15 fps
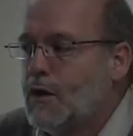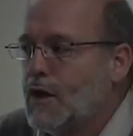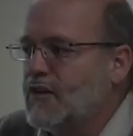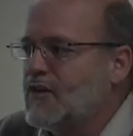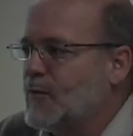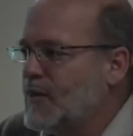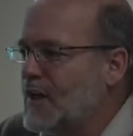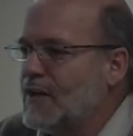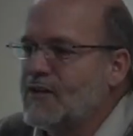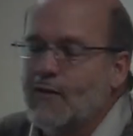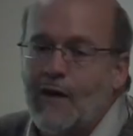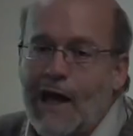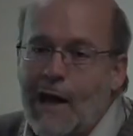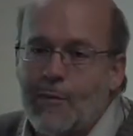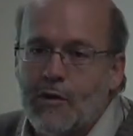And some things have
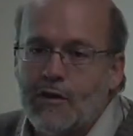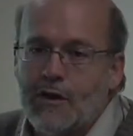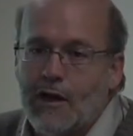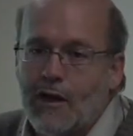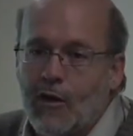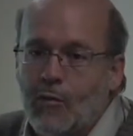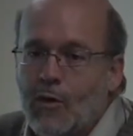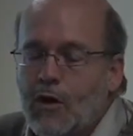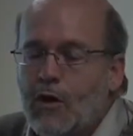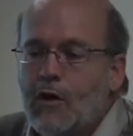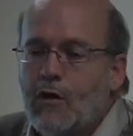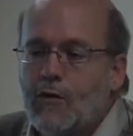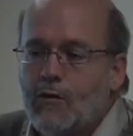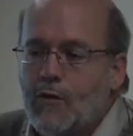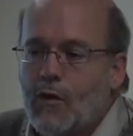happened to help.
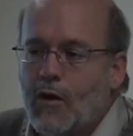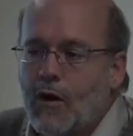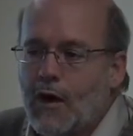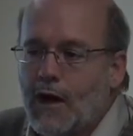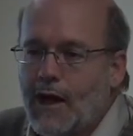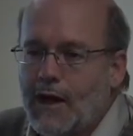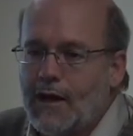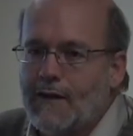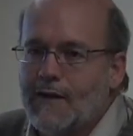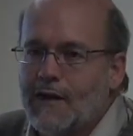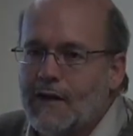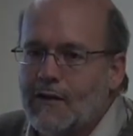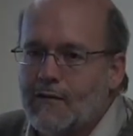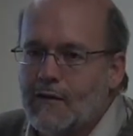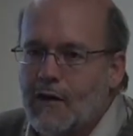For anything
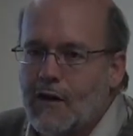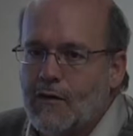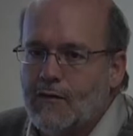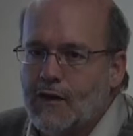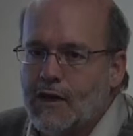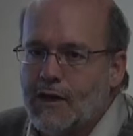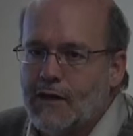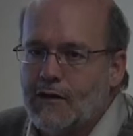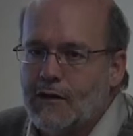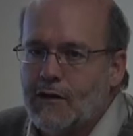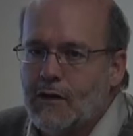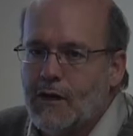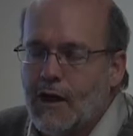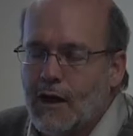involving